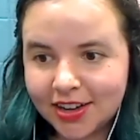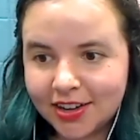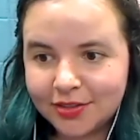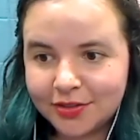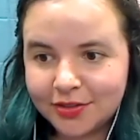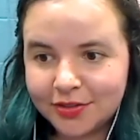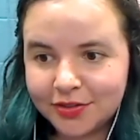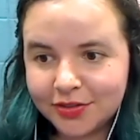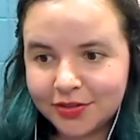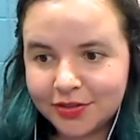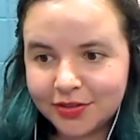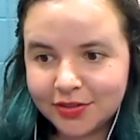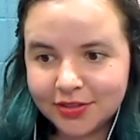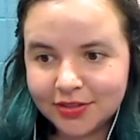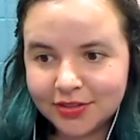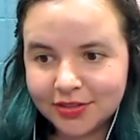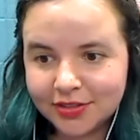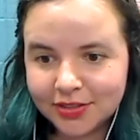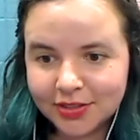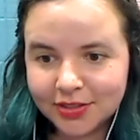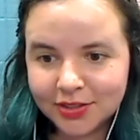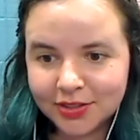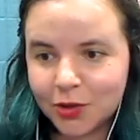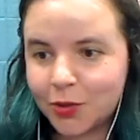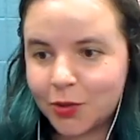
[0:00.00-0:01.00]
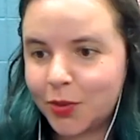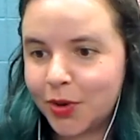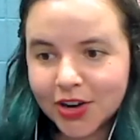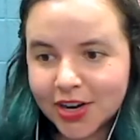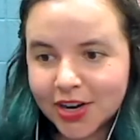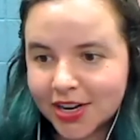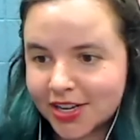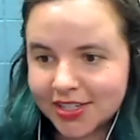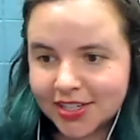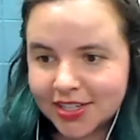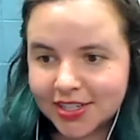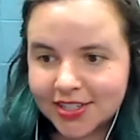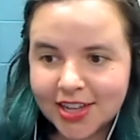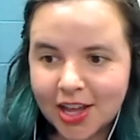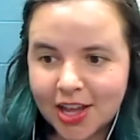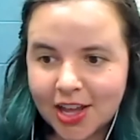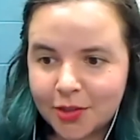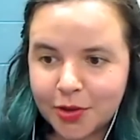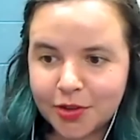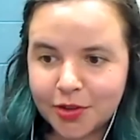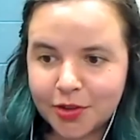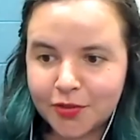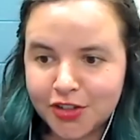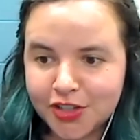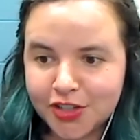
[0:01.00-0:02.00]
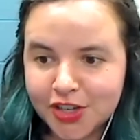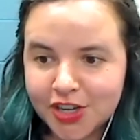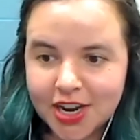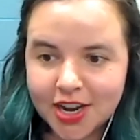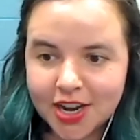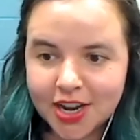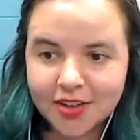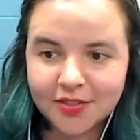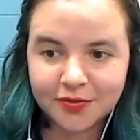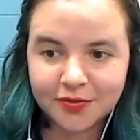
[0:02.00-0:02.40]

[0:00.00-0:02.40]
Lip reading: of queerness in Southwest Virginia.